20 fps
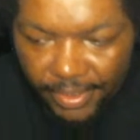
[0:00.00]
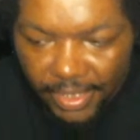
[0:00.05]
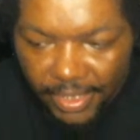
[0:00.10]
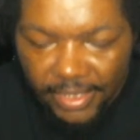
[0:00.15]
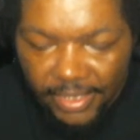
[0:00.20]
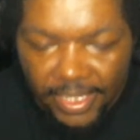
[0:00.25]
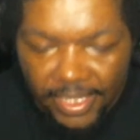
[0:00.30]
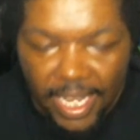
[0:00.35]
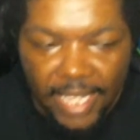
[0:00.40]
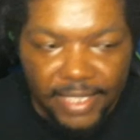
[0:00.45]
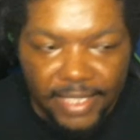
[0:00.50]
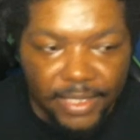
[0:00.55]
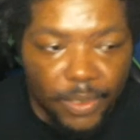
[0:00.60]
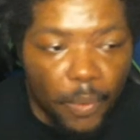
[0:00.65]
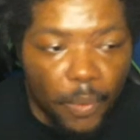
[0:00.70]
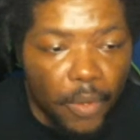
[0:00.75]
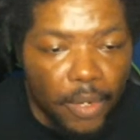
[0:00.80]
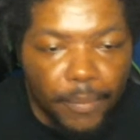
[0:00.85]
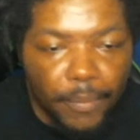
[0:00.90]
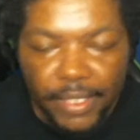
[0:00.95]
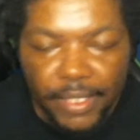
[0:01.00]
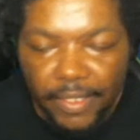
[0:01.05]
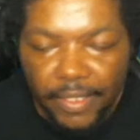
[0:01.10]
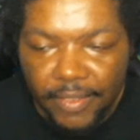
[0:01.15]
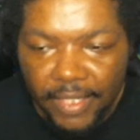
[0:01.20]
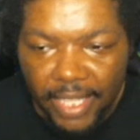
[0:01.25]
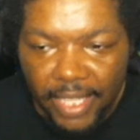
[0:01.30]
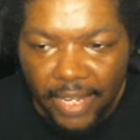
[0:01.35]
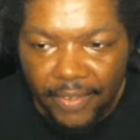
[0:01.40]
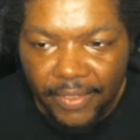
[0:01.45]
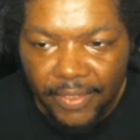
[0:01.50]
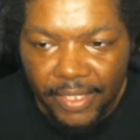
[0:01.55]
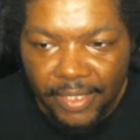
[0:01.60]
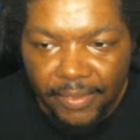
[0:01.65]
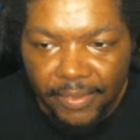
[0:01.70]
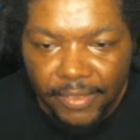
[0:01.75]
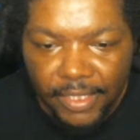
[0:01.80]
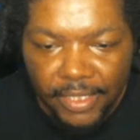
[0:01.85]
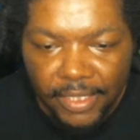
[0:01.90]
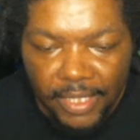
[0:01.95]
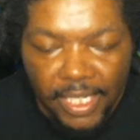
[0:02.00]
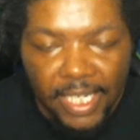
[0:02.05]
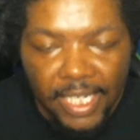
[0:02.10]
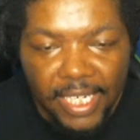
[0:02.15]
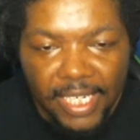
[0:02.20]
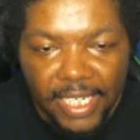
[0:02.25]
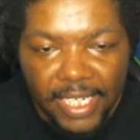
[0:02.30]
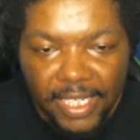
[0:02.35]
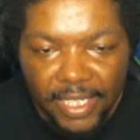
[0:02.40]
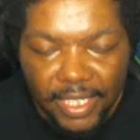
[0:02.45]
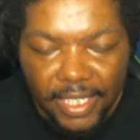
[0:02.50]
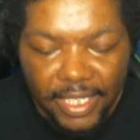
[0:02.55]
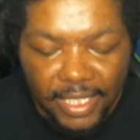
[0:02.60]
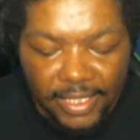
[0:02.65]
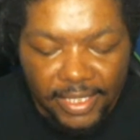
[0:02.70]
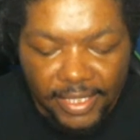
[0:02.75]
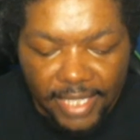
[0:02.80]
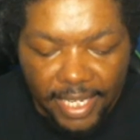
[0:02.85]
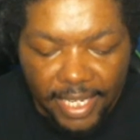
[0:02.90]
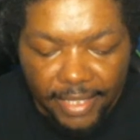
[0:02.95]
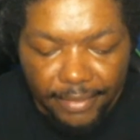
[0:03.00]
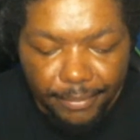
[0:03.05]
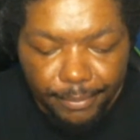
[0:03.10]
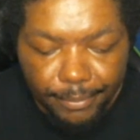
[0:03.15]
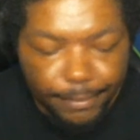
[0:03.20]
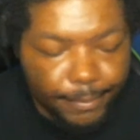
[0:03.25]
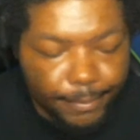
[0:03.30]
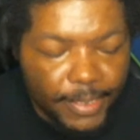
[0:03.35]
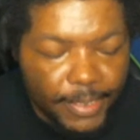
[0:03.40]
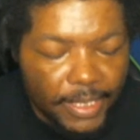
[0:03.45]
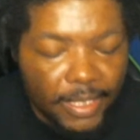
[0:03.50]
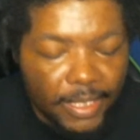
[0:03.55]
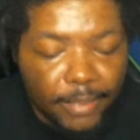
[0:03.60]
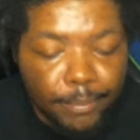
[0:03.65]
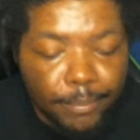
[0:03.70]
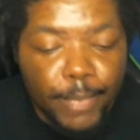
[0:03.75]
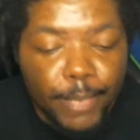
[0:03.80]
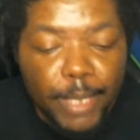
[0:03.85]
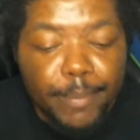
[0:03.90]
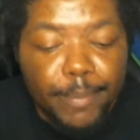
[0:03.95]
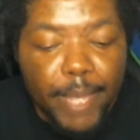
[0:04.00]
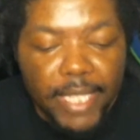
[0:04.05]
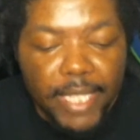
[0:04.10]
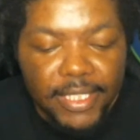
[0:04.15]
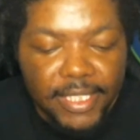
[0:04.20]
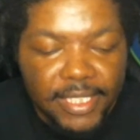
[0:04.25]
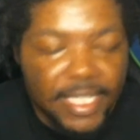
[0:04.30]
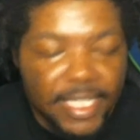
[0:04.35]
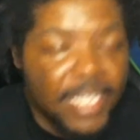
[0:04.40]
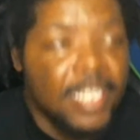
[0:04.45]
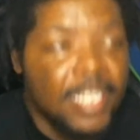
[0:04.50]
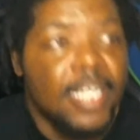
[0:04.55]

Zod's toying with him, allowing him to, because he mentions